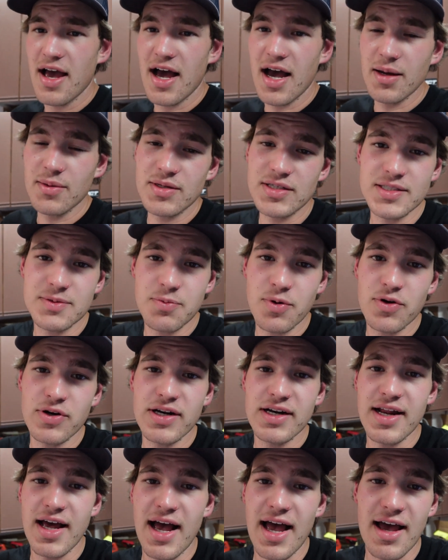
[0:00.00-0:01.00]
I'm
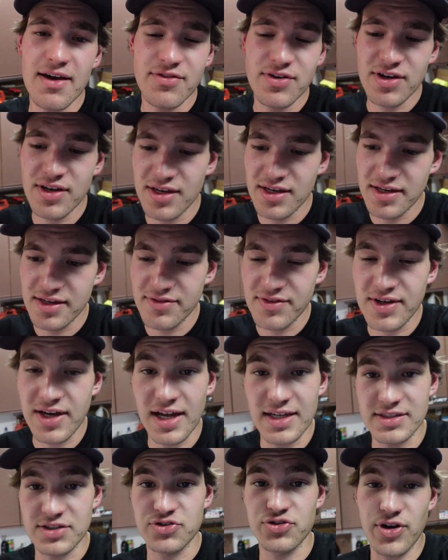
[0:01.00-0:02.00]
disappointed. I haven't even
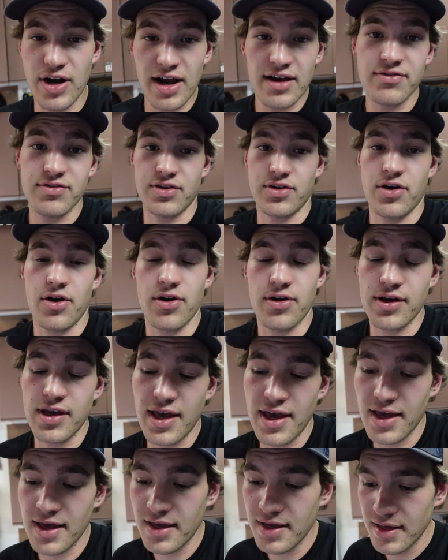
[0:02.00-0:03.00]
got to drive the car
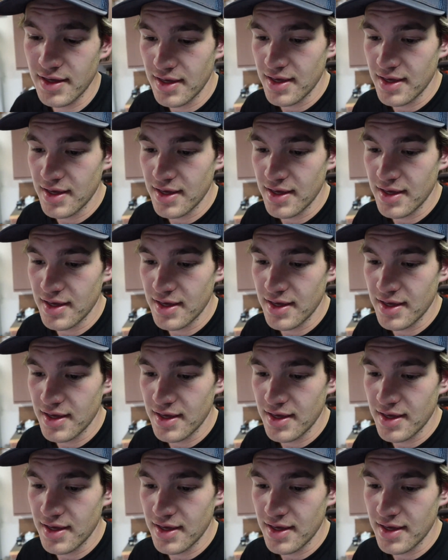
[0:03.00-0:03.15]
yet,